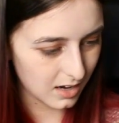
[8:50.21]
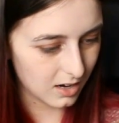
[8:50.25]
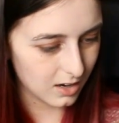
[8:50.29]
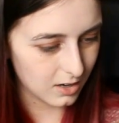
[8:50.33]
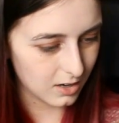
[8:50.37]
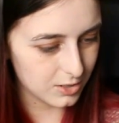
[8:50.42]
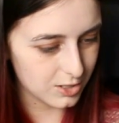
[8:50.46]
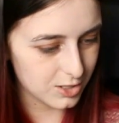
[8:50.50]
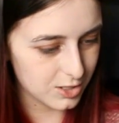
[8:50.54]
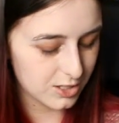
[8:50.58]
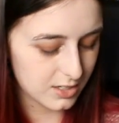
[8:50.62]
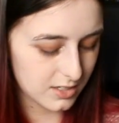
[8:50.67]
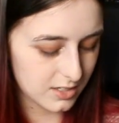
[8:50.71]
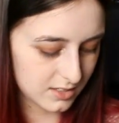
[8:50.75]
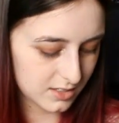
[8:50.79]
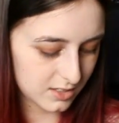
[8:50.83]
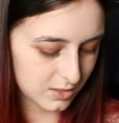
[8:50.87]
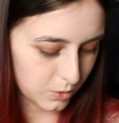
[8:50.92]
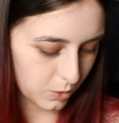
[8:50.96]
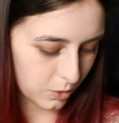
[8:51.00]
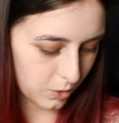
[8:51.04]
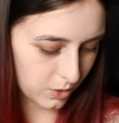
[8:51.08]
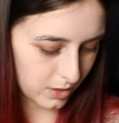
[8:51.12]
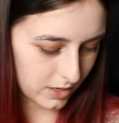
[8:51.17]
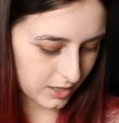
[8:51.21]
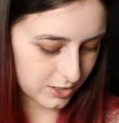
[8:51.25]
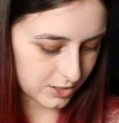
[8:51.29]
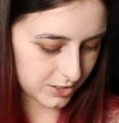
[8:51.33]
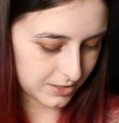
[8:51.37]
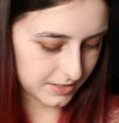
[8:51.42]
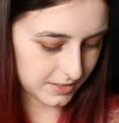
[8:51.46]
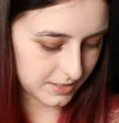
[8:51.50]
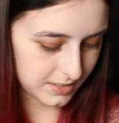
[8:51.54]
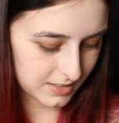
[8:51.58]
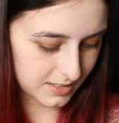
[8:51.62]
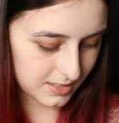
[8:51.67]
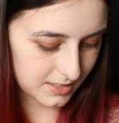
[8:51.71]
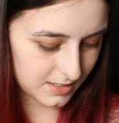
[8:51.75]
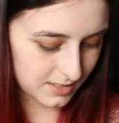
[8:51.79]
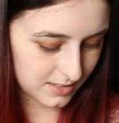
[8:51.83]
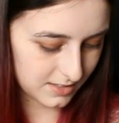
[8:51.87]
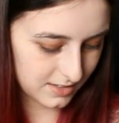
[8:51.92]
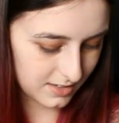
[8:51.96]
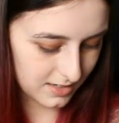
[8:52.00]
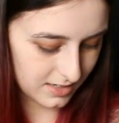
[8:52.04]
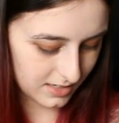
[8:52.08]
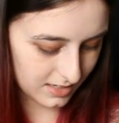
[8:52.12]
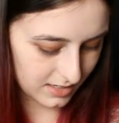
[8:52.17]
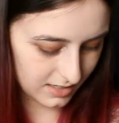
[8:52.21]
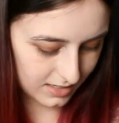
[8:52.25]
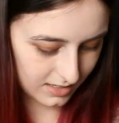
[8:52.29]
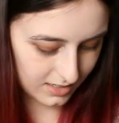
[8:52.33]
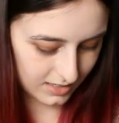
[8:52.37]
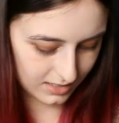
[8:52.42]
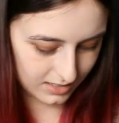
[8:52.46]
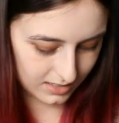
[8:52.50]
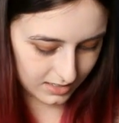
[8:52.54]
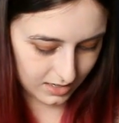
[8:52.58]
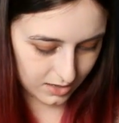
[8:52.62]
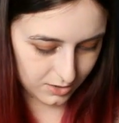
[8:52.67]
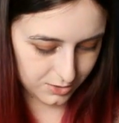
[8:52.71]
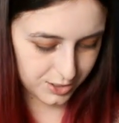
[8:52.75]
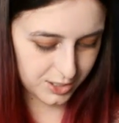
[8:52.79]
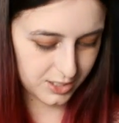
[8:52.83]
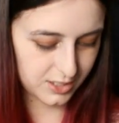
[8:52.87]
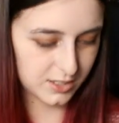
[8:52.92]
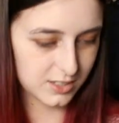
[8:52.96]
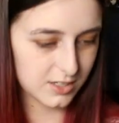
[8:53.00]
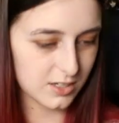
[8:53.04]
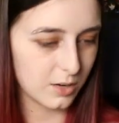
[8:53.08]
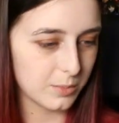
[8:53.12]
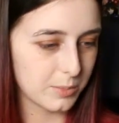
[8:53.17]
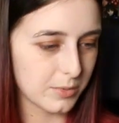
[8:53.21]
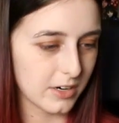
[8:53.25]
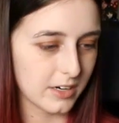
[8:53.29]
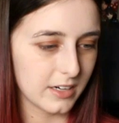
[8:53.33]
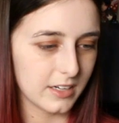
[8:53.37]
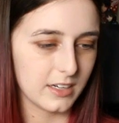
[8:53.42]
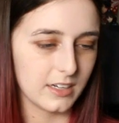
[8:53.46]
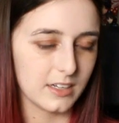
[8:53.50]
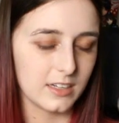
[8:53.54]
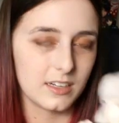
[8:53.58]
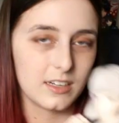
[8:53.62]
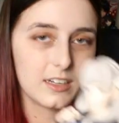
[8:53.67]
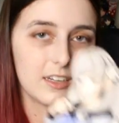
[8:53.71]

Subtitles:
Oh, she is gorgeous. Oh, she's so pretty.